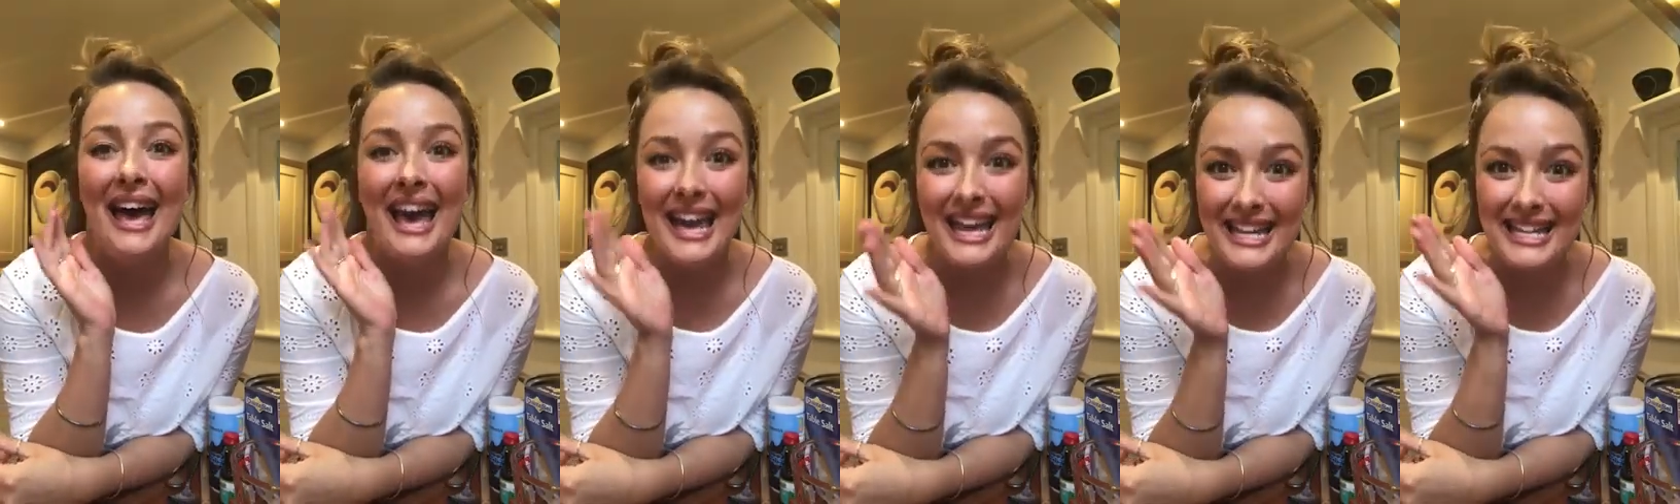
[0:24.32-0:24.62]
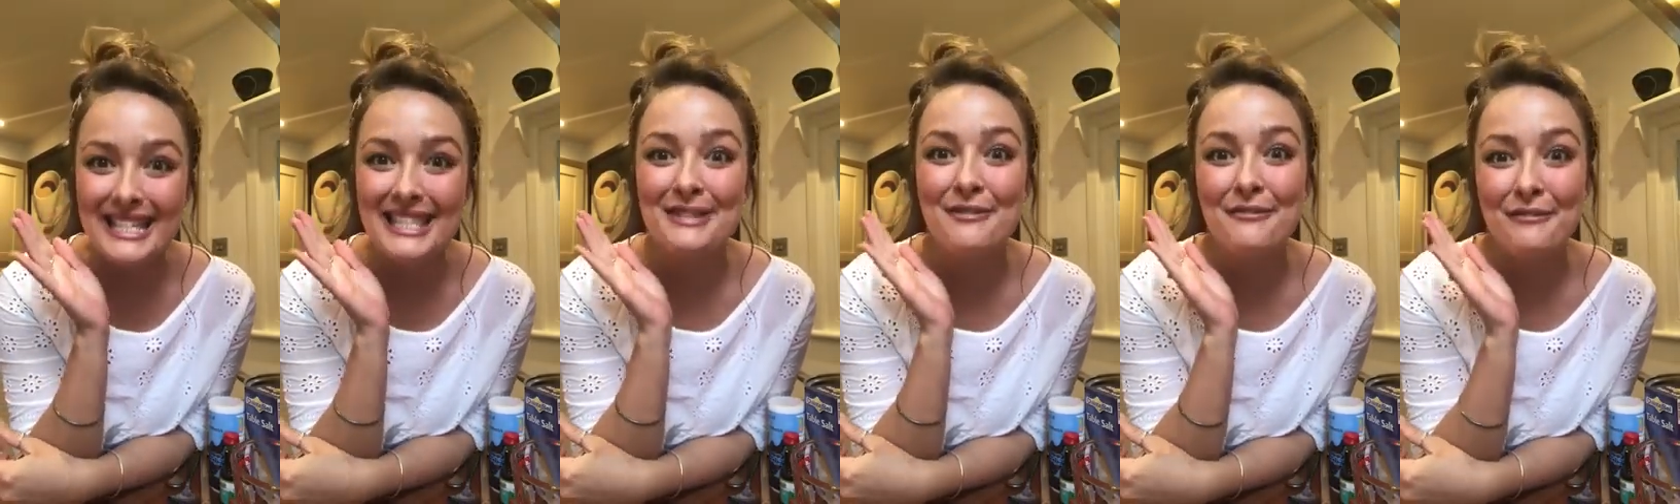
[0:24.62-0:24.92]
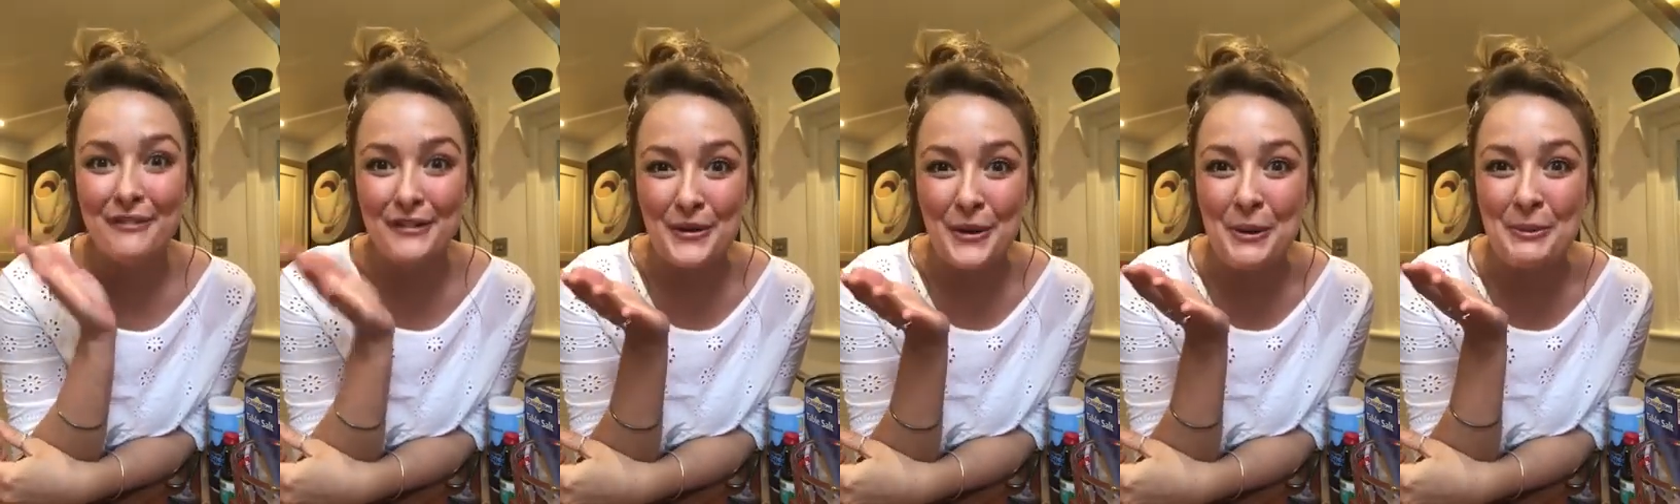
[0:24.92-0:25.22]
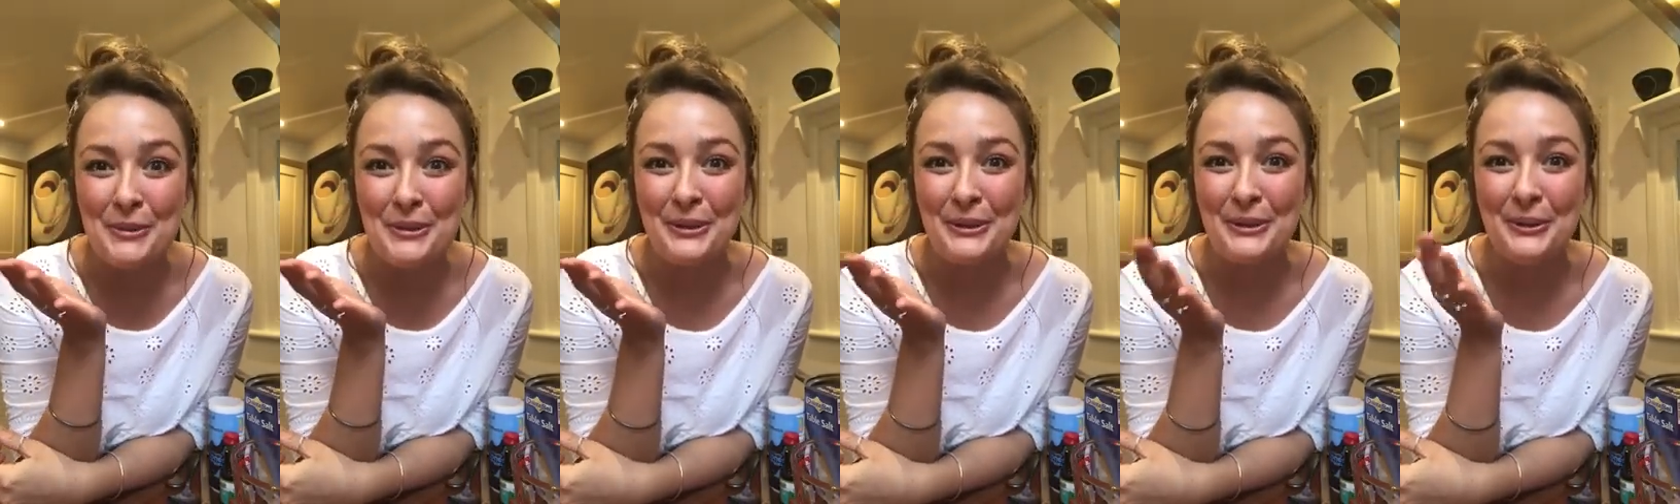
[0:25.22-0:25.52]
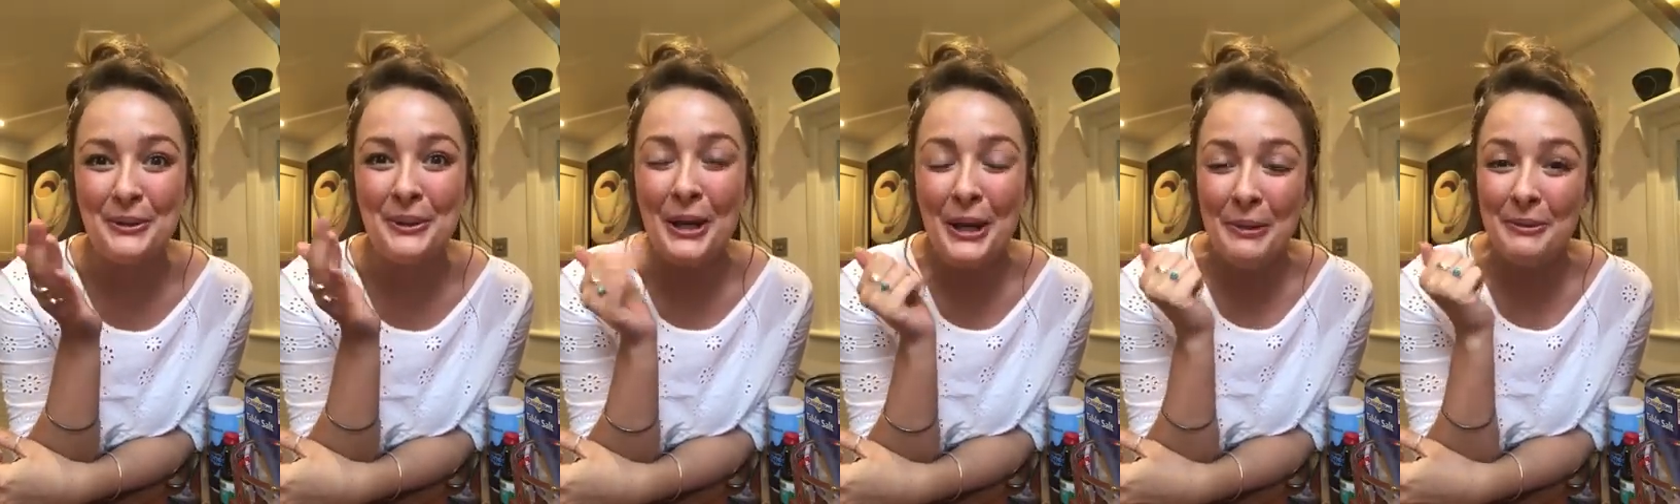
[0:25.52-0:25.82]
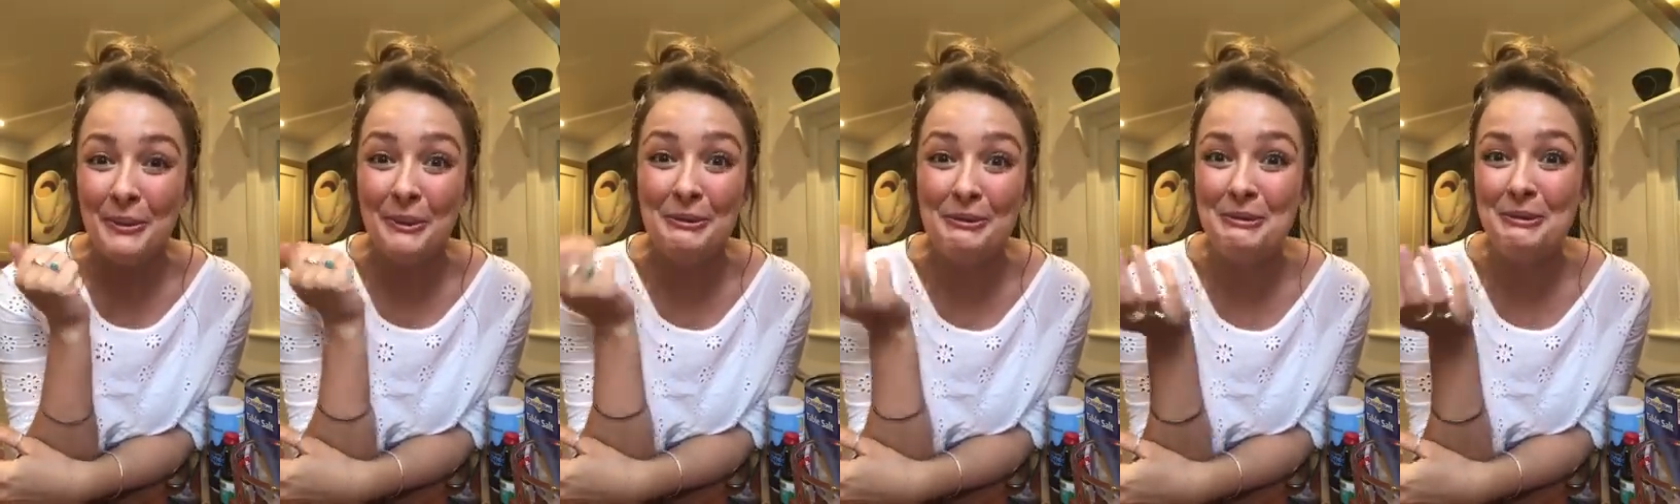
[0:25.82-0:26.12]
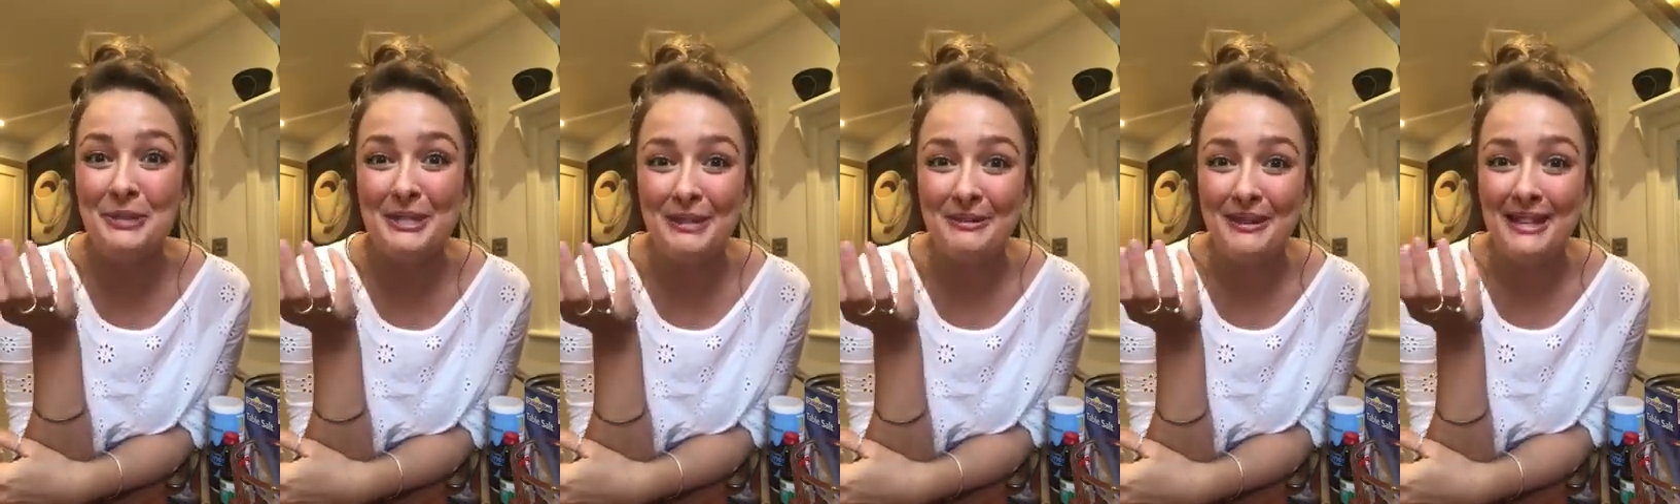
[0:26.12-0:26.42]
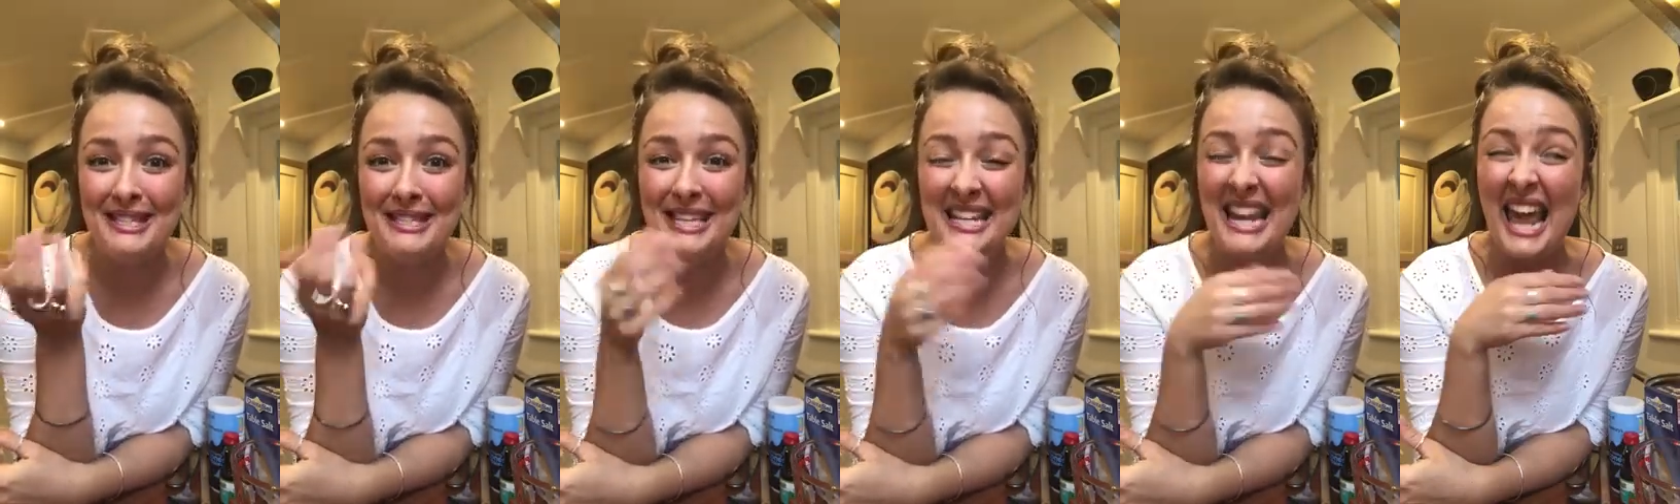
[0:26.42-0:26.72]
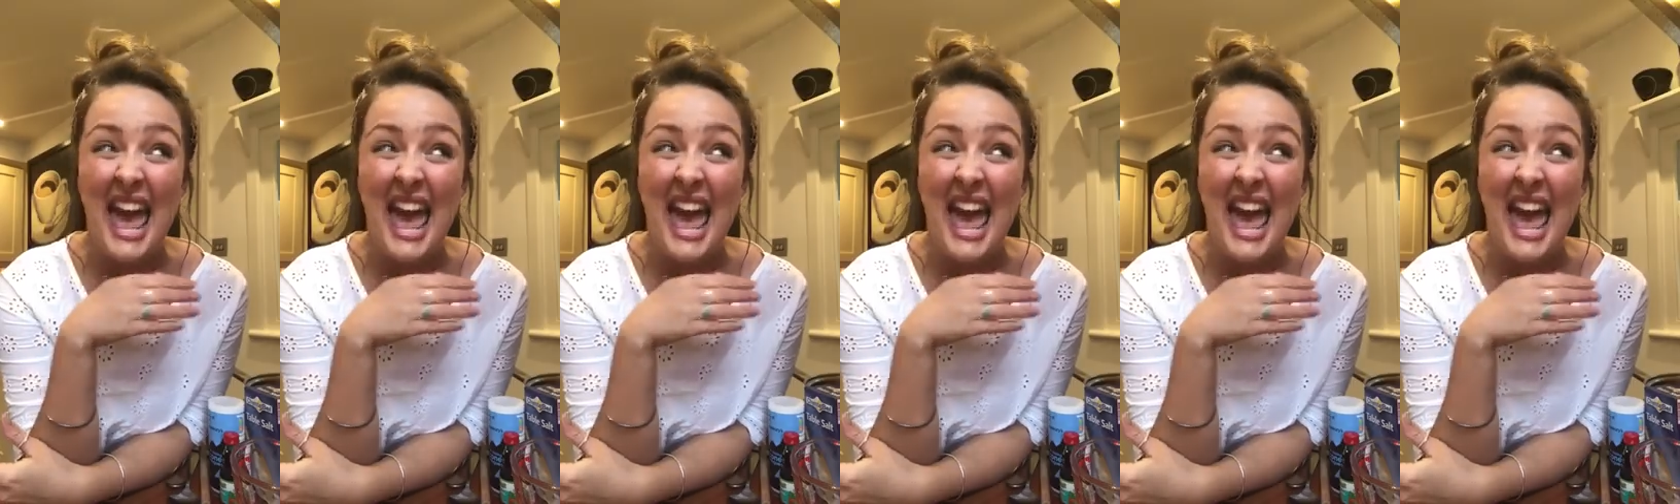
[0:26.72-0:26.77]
is phenomenal, but also it's an